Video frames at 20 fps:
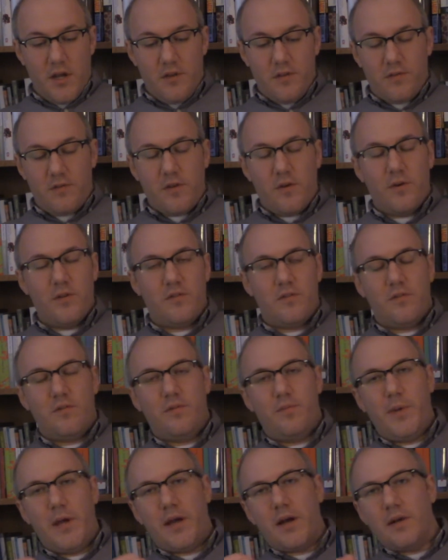So it
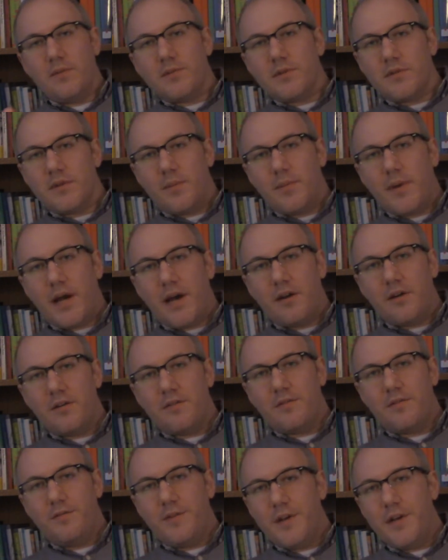becomes a matter
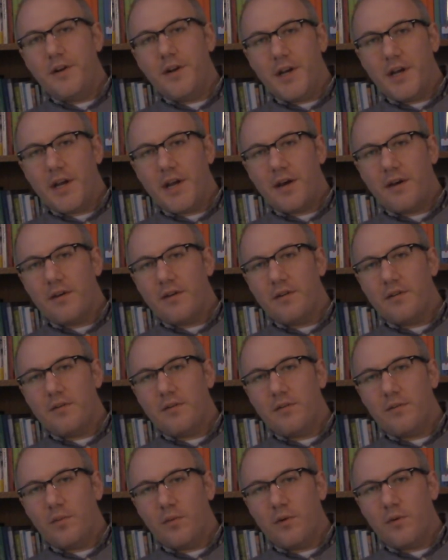of figuring out
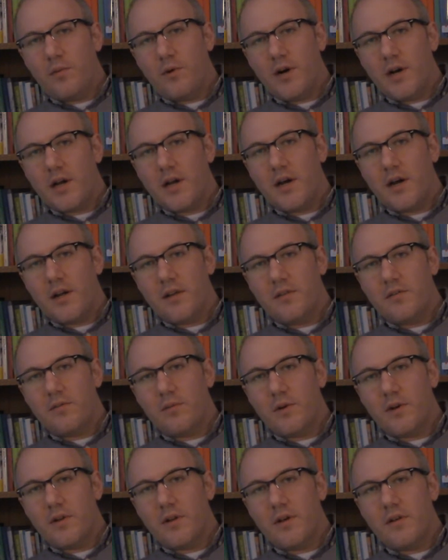what God's
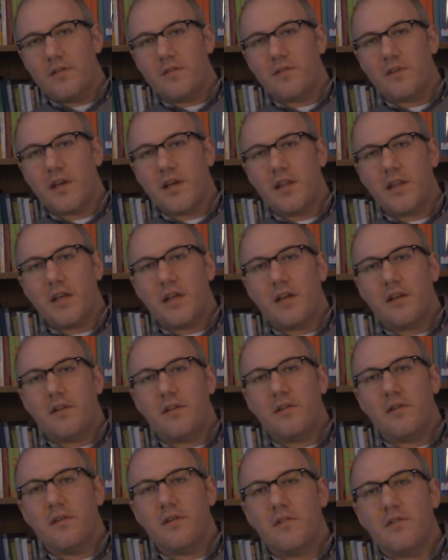will is and then
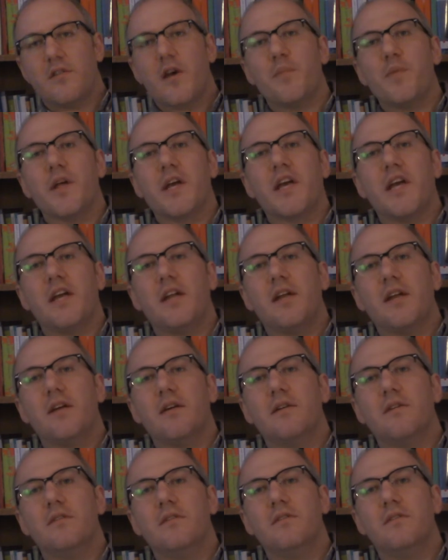supplicating
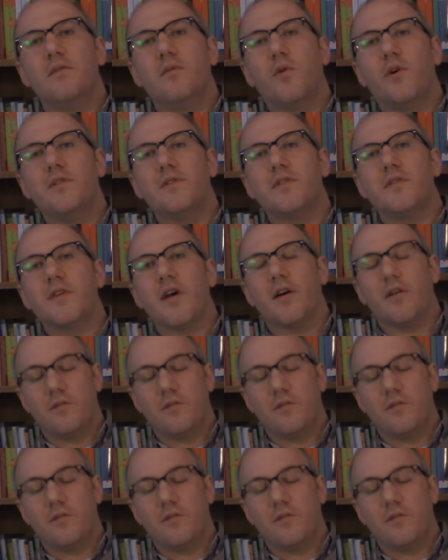oneself,